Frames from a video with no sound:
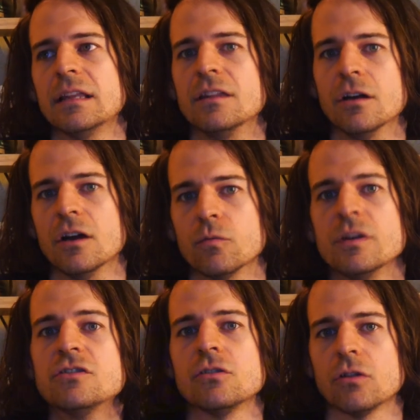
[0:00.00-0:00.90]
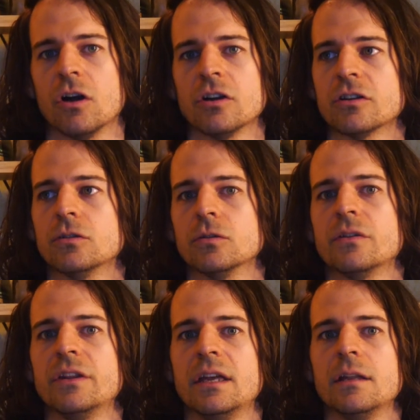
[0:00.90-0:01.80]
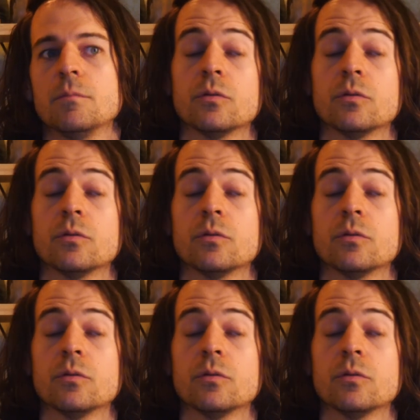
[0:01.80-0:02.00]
the original article that